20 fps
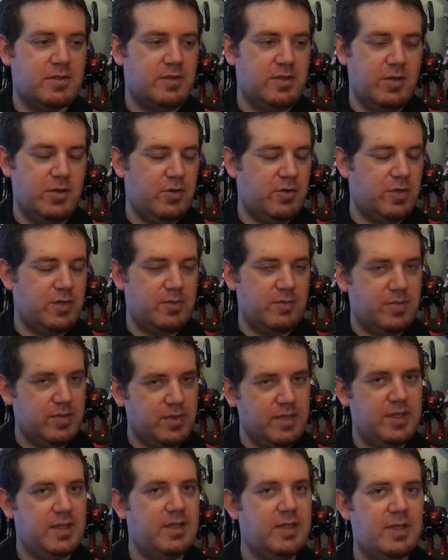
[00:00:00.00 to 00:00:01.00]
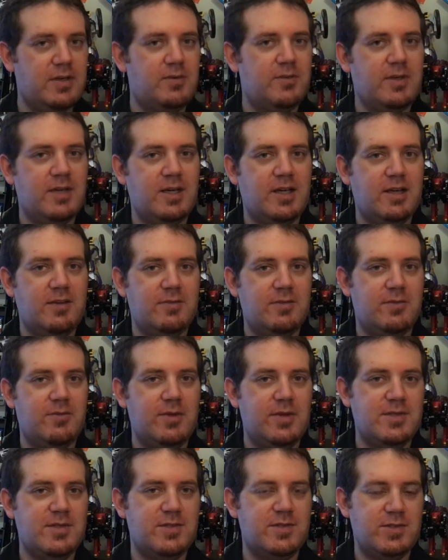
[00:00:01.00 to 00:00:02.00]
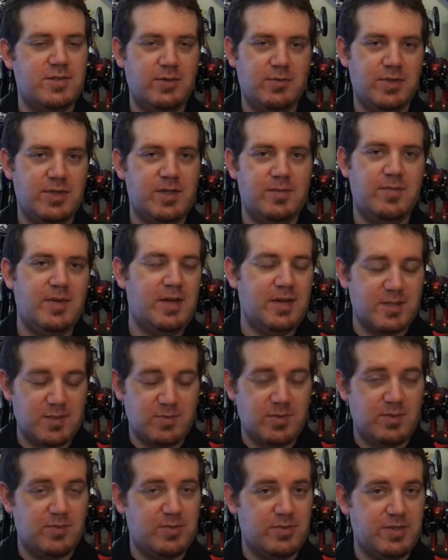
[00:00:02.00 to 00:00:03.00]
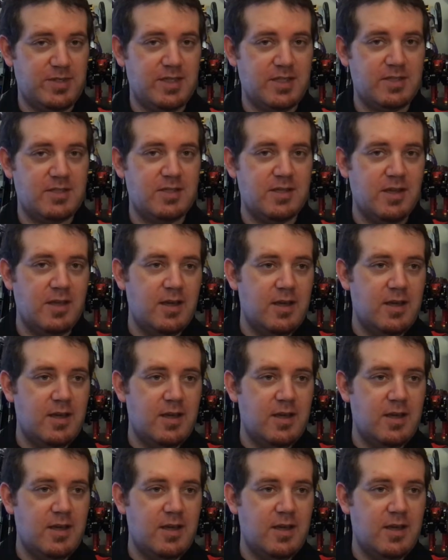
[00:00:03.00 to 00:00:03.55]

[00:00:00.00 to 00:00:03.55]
go completely awry for reasons no one can possibly predict,